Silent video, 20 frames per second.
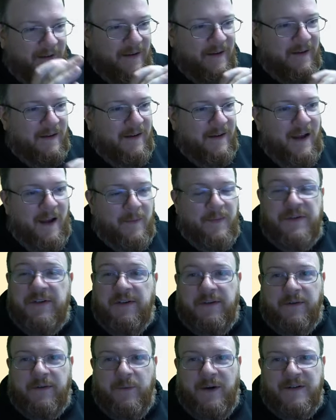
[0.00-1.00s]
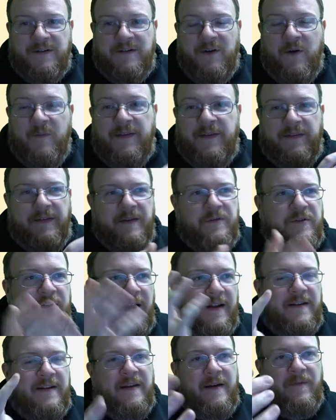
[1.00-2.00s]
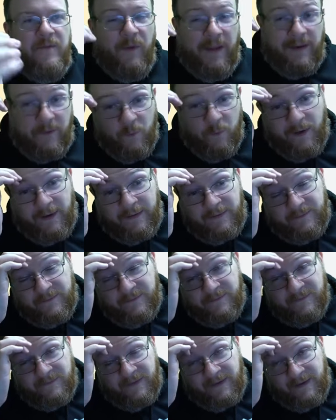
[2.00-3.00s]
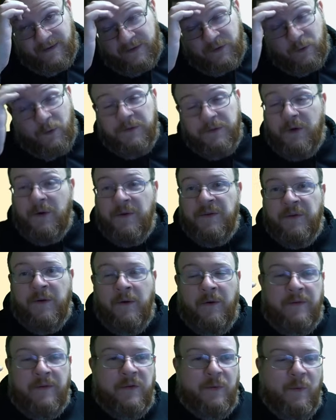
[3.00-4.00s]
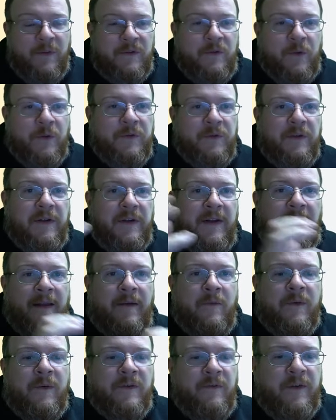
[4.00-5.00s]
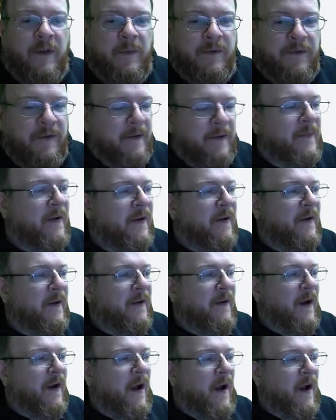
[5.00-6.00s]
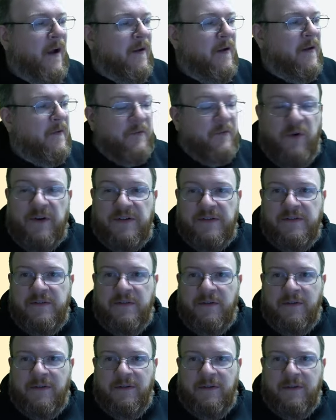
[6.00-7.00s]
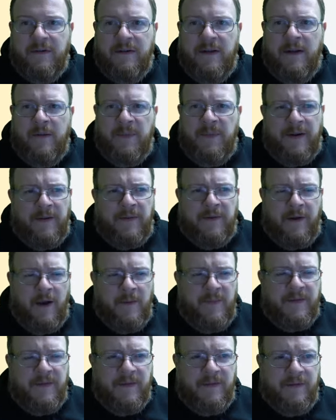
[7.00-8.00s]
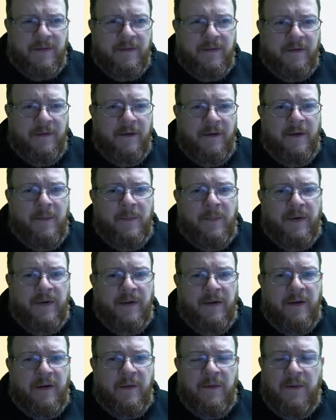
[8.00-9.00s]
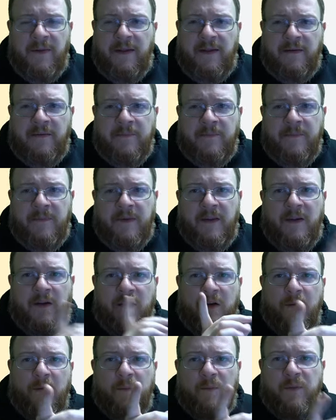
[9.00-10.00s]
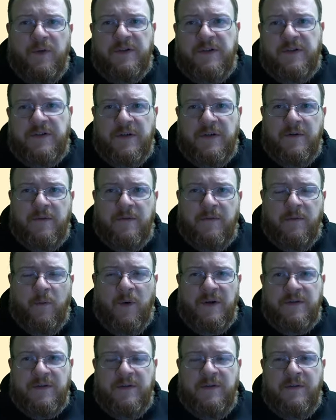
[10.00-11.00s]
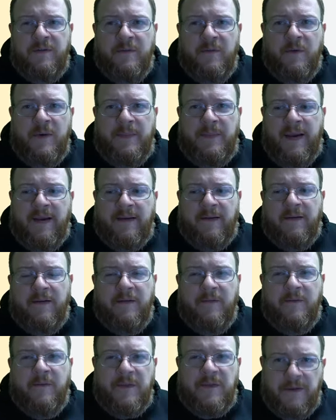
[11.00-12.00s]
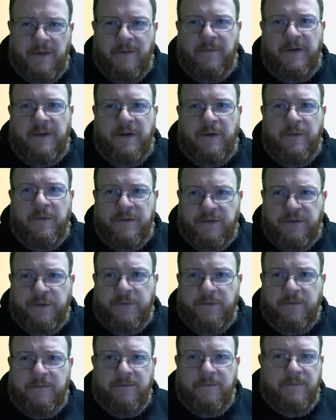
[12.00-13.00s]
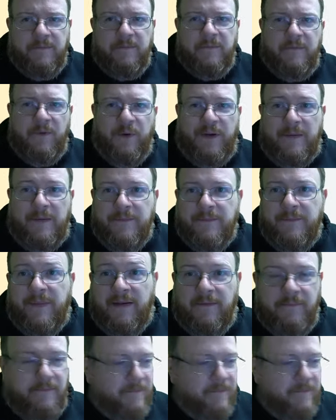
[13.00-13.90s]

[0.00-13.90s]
I appreciate you guys watching. Hopefully, this gives you an idea of like what stores are going through, uh, what stores are looking at, what's available to them. Uh, if you have questions, hit me down in the comments. But uh, other than that, appreciate y'all for watching. We'll be back with another video soon. Okay, bye.